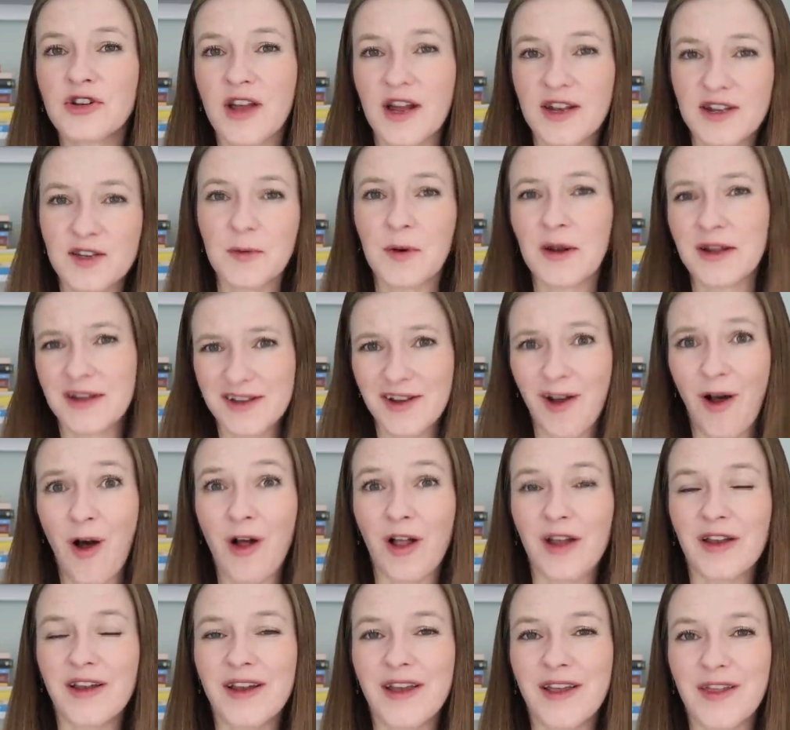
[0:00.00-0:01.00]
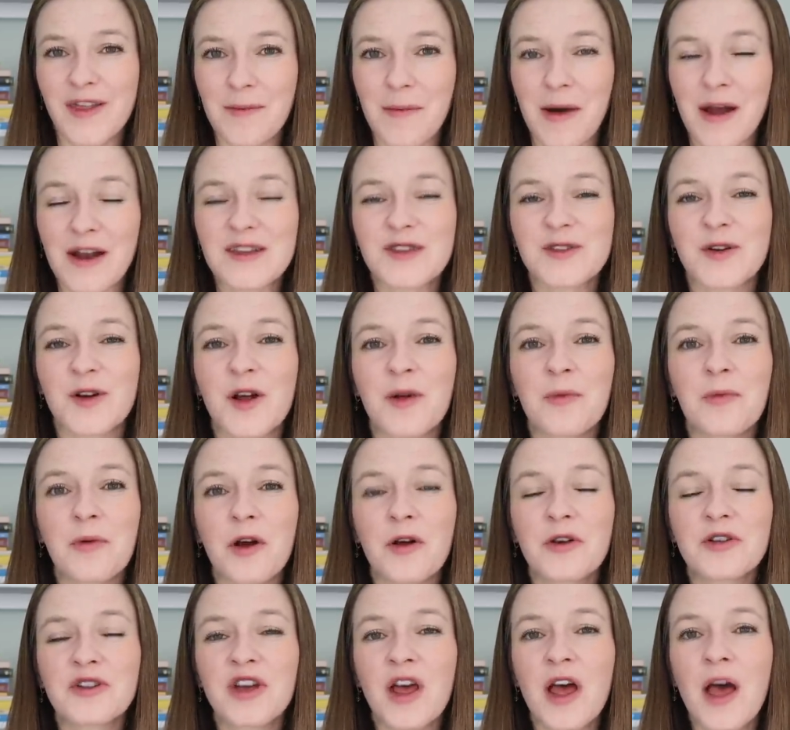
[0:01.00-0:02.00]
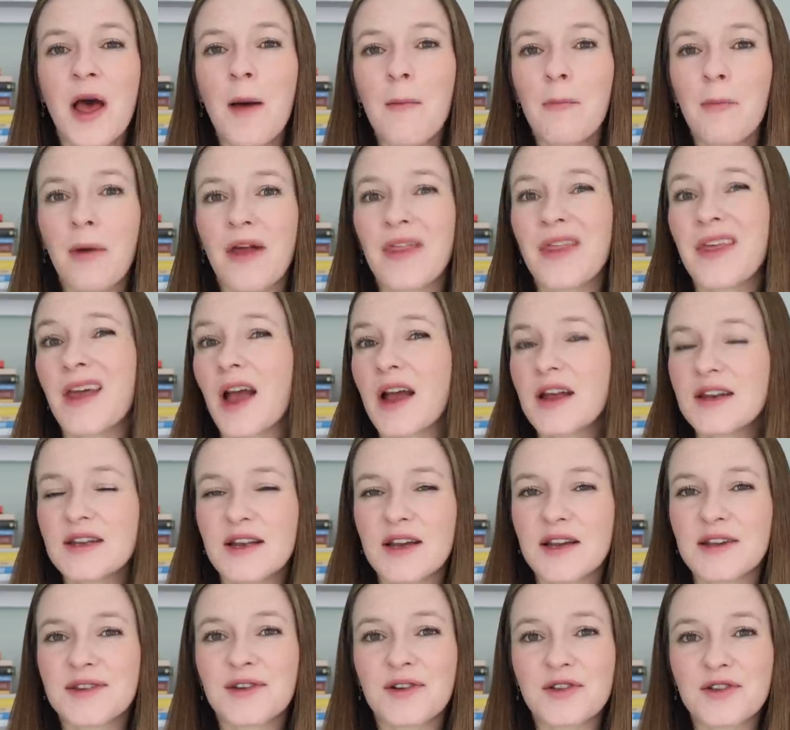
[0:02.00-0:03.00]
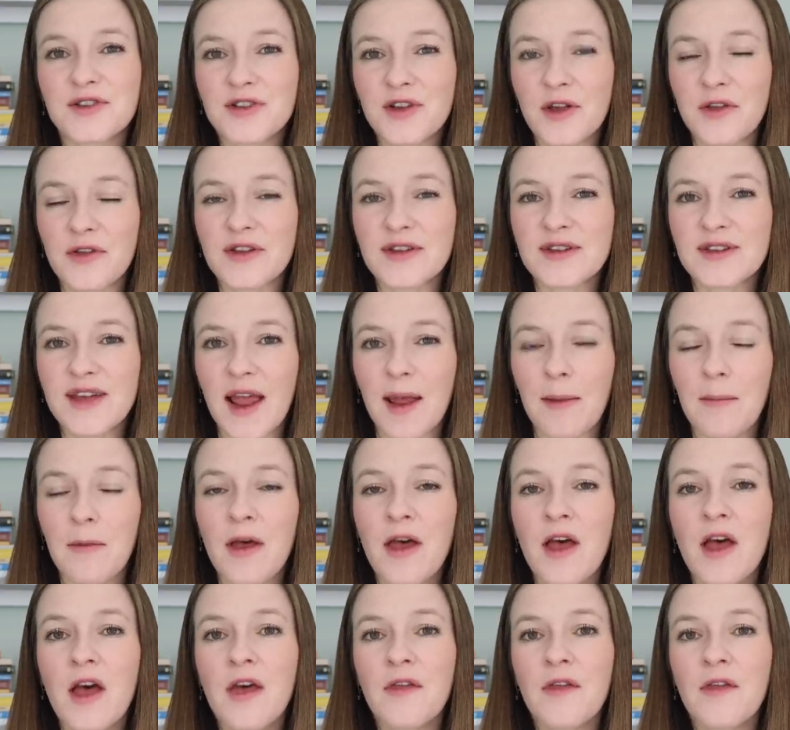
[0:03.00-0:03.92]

That's what it's called in the Montessori approach, but the ideas are still the same.